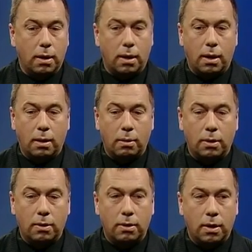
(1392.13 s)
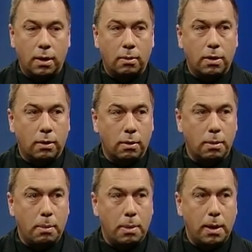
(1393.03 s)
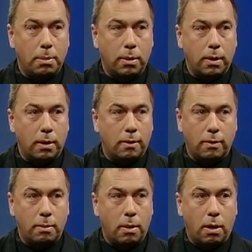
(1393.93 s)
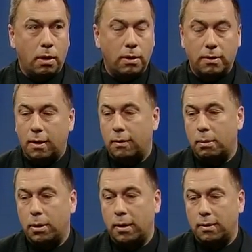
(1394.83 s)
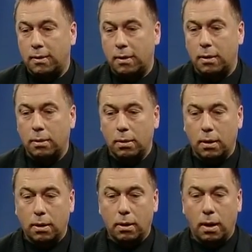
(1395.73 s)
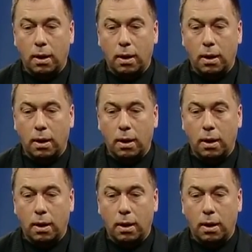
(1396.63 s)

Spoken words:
when you're dealing with a group of people that are from all these different places in the world,